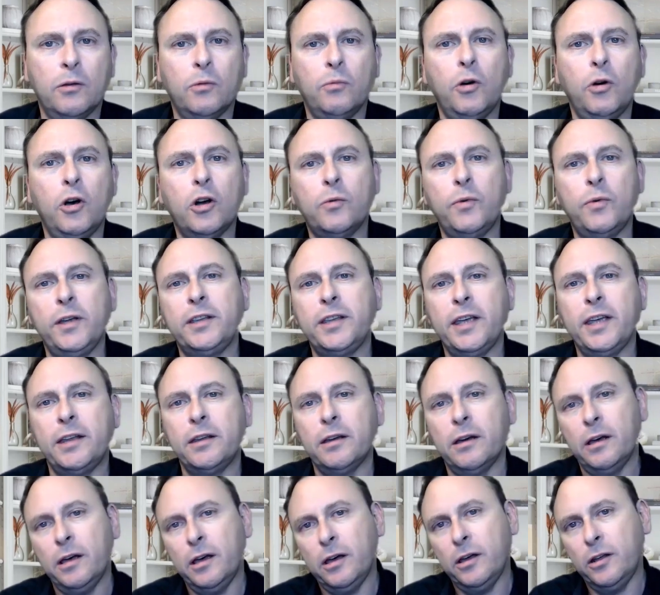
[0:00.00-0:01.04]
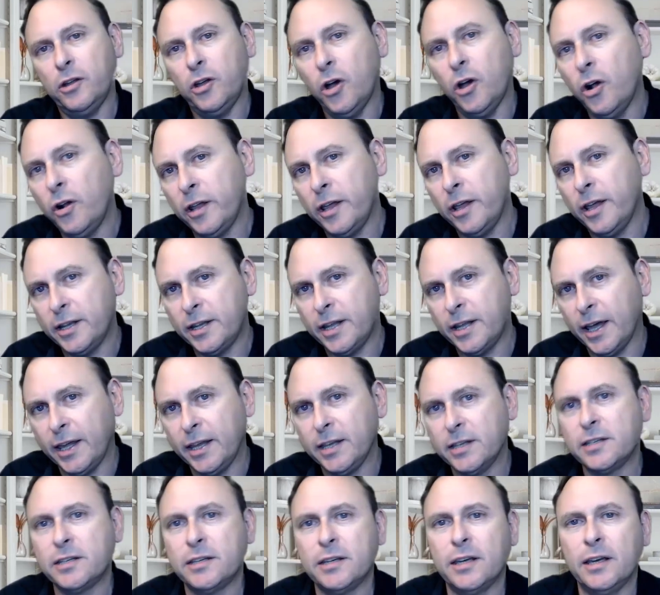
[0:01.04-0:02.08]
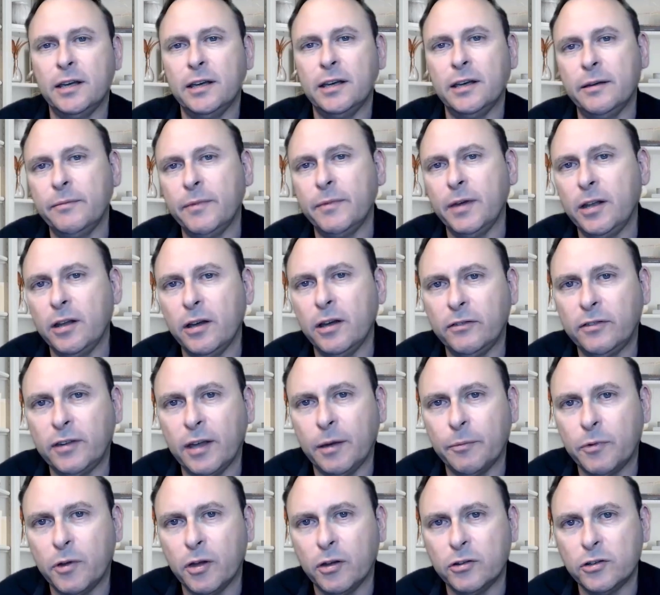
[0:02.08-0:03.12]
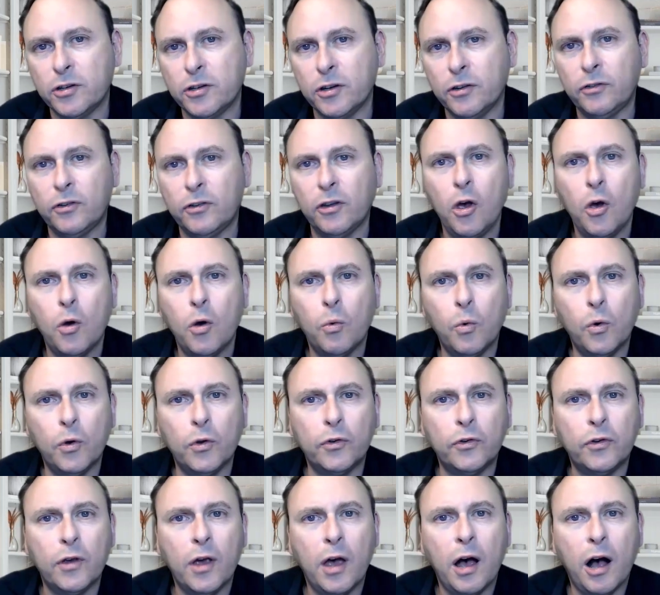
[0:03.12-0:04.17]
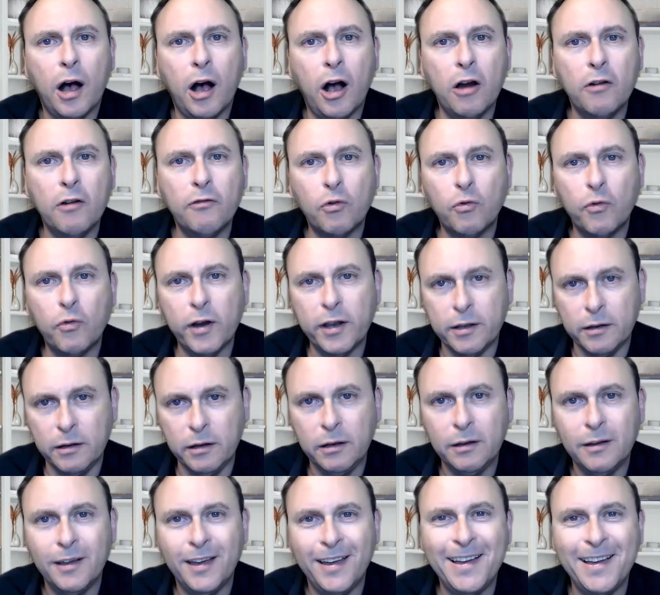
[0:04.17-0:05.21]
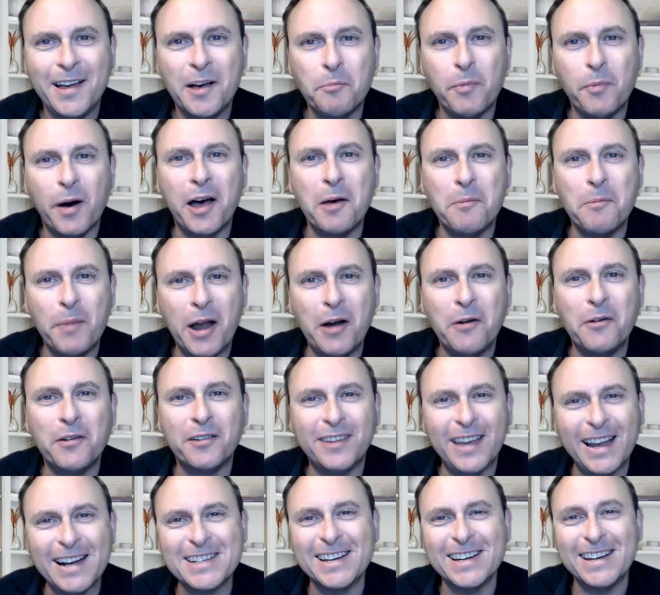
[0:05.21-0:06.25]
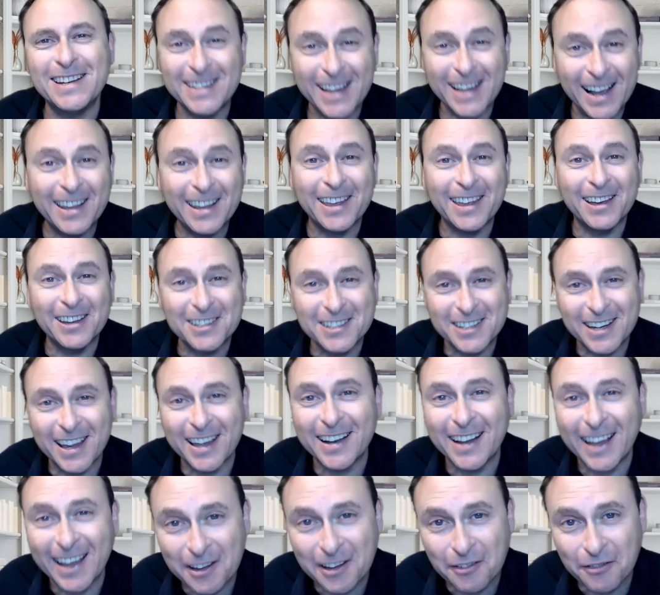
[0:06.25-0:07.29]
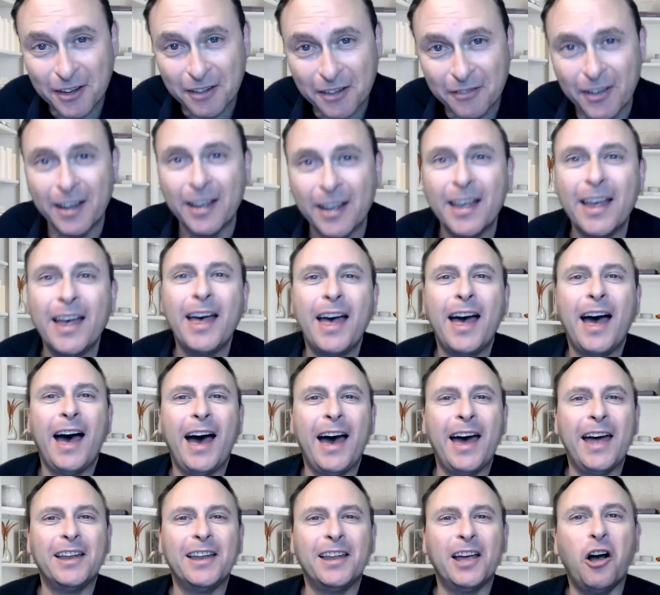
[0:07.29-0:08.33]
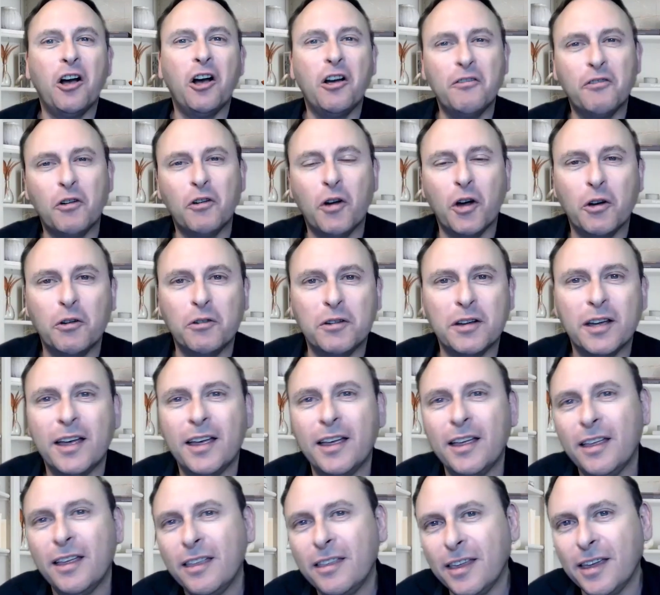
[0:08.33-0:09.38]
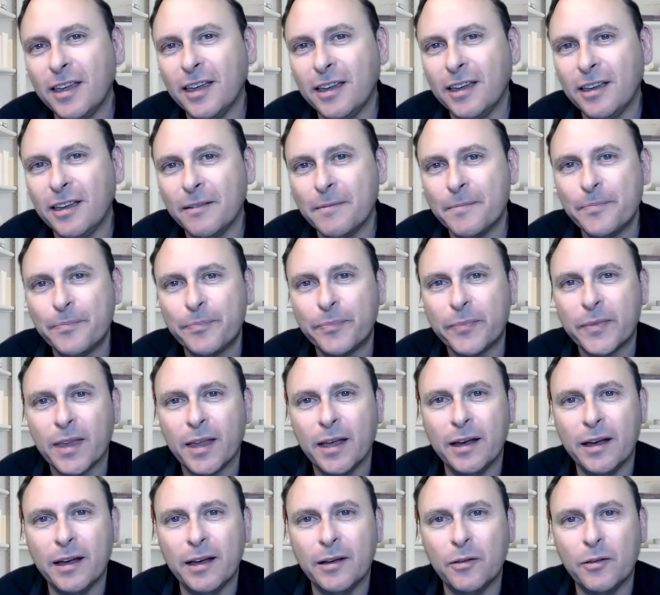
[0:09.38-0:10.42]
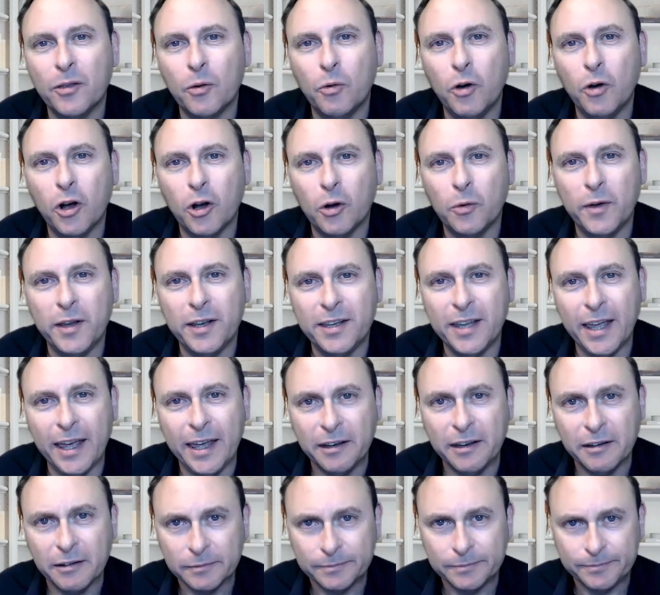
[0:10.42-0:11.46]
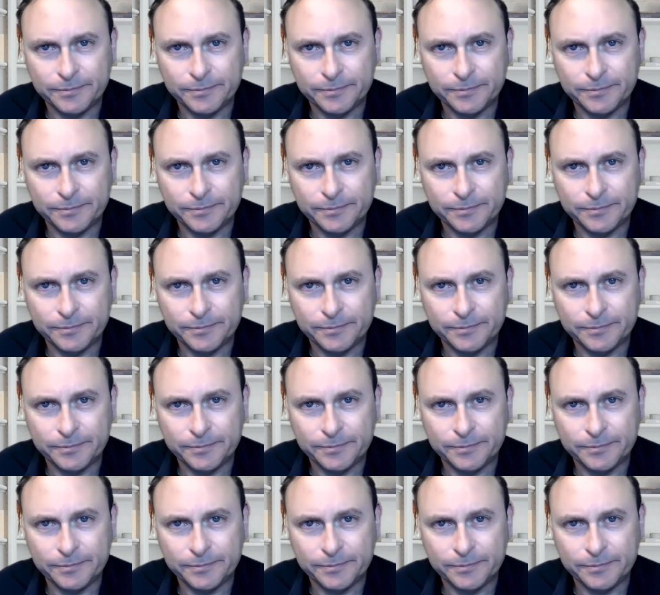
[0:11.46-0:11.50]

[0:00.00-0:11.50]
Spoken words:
work we did at an earlier date in her subconscious was overridden by her parents actually telling her she had hay fever, and it overrode the work we did.